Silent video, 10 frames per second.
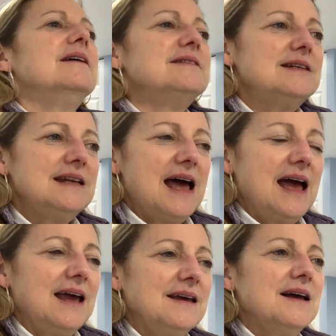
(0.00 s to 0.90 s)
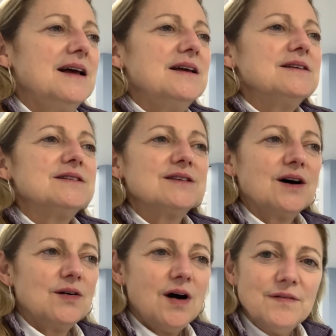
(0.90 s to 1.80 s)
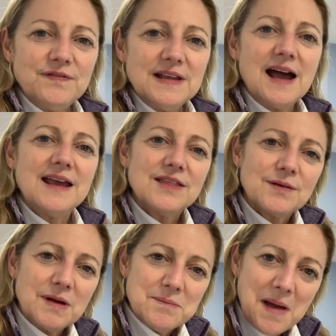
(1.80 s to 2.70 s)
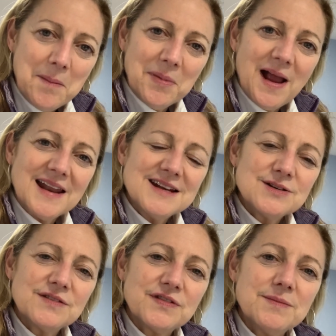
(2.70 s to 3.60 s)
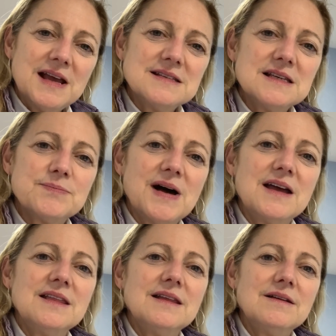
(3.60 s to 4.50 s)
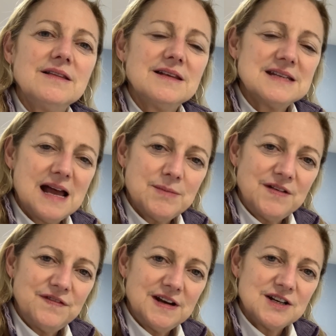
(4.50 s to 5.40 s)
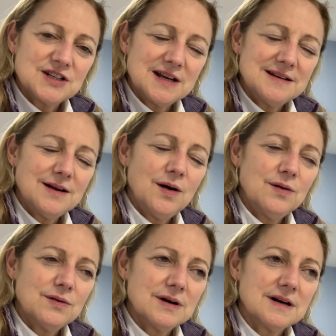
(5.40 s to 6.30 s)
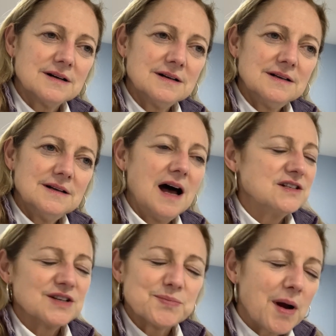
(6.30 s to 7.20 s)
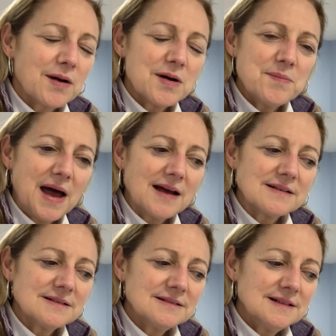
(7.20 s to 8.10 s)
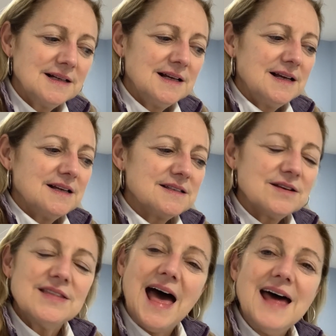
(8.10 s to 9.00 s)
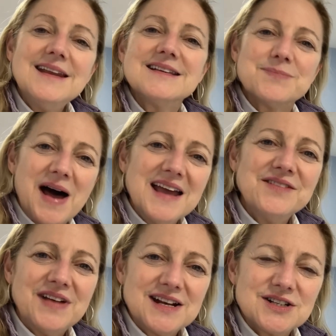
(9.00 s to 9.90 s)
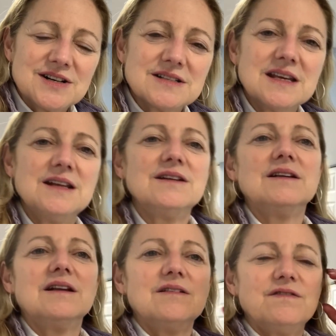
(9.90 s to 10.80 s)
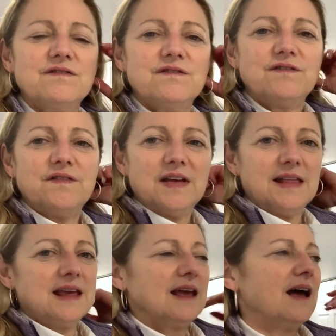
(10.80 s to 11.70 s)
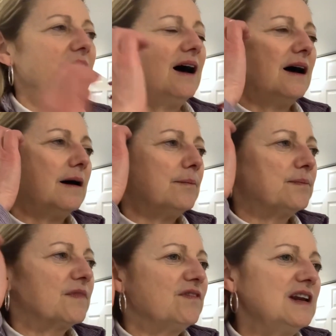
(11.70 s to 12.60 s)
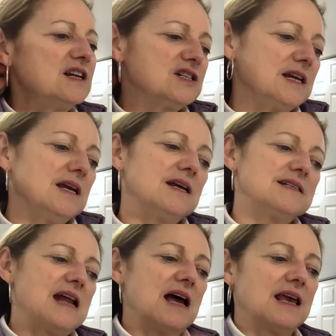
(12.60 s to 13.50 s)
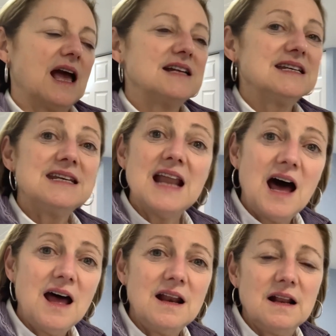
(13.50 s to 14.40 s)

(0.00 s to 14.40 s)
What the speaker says: today. So hopefully I either remember how to do it for Maisie's by the time I finish it, or I'll just borrow it back. So that is my adventures in finishing a stocking. I did not